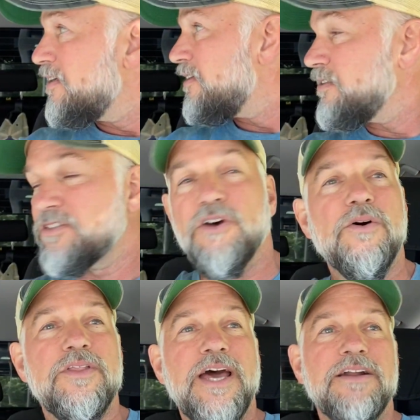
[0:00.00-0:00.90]
So
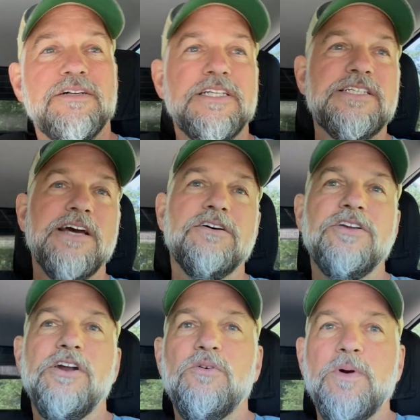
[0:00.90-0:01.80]
that'll entail, you
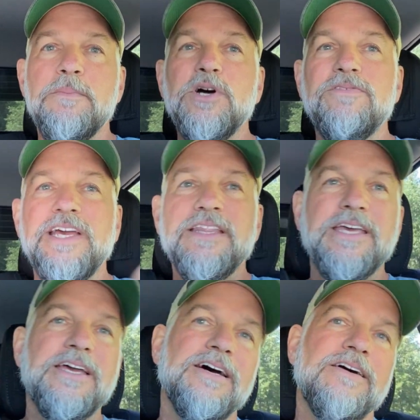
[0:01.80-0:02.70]
know, removing
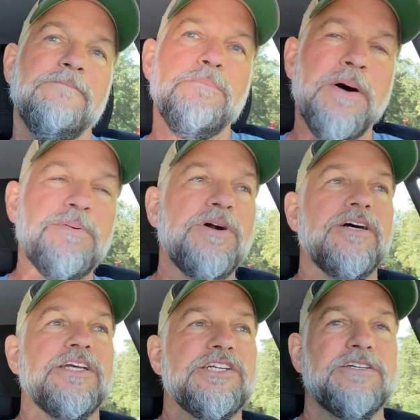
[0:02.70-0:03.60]
the bumper on the